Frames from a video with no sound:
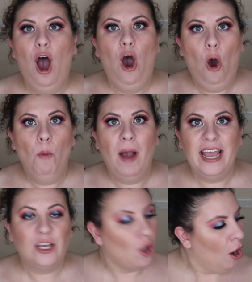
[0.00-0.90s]
Oh
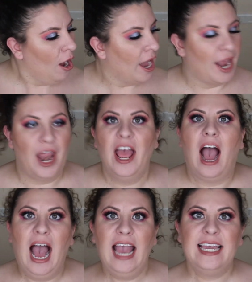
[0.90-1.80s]
my god,
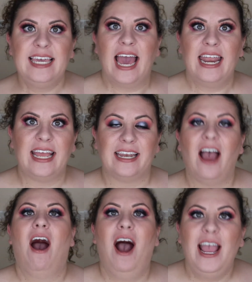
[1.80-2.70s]
I get it.
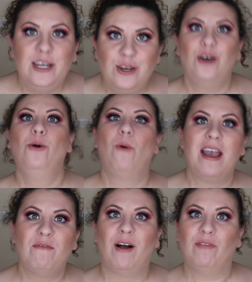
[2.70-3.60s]
I know
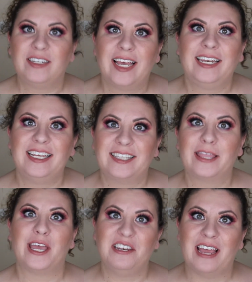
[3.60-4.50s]
why Velvet Teddy is a
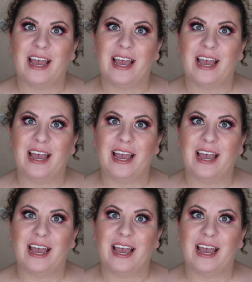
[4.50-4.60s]
thing